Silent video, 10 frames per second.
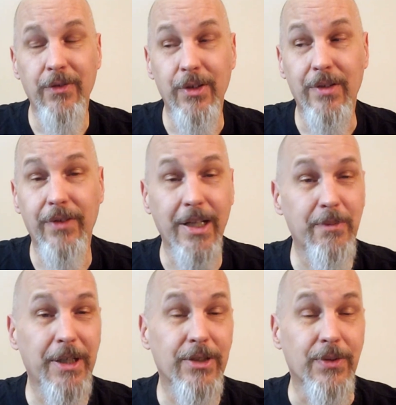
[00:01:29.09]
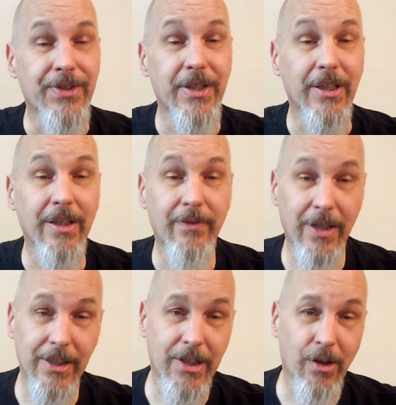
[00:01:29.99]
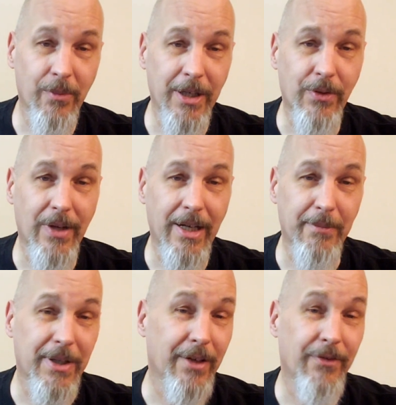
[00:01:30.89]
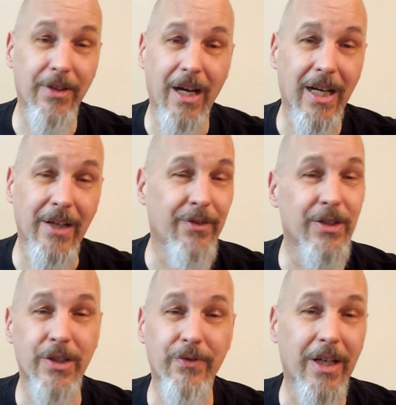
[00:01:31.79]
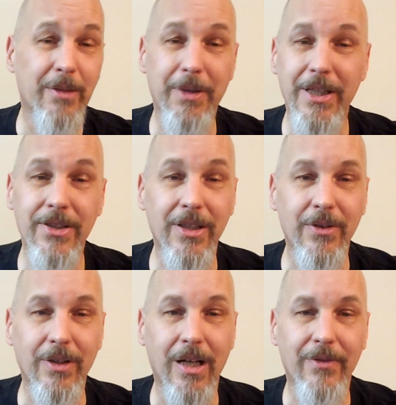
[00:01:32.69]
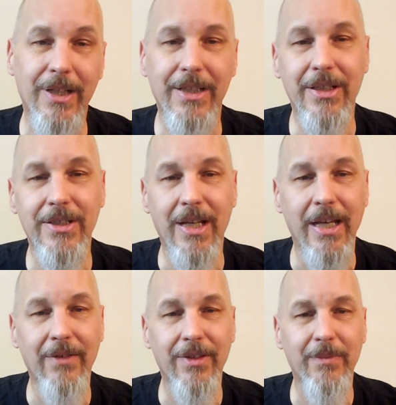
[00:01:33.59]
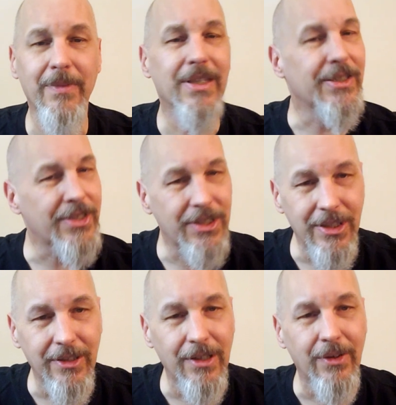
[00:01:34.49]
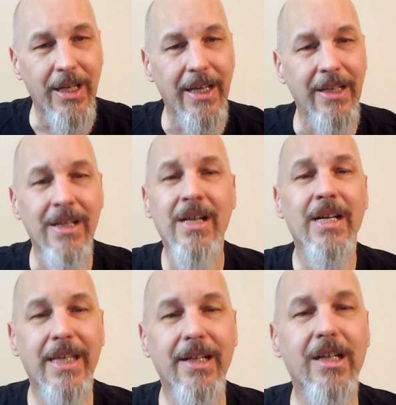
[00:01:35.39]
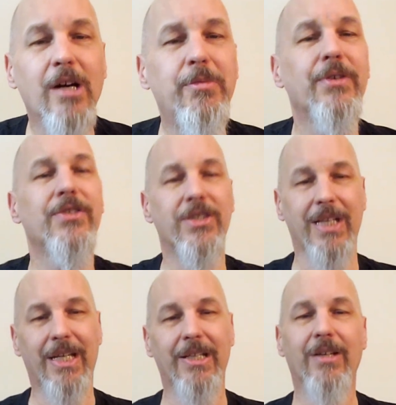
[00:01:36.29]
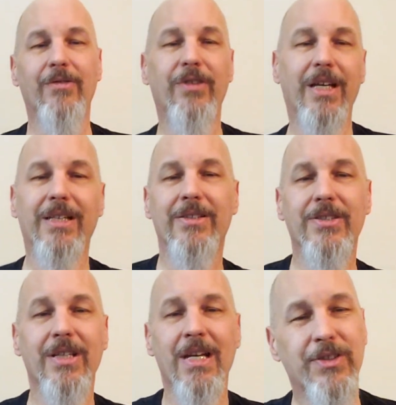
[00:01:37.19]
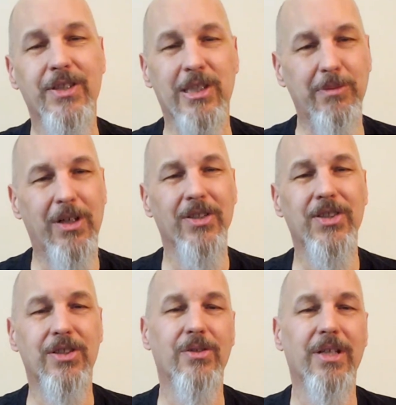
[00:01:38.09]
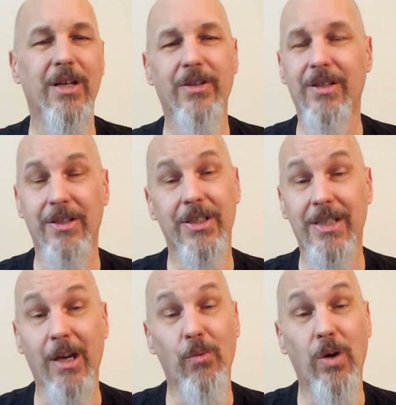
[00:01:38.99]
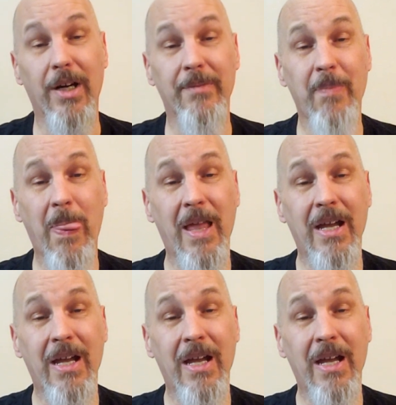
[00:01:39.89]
If you can find a place with ceiling fans, that would be great. But if not, if you just find a place that you love and it doesn't have them, that's still okay. Get a couple of standing fans. If it's a small studio, you can just get one.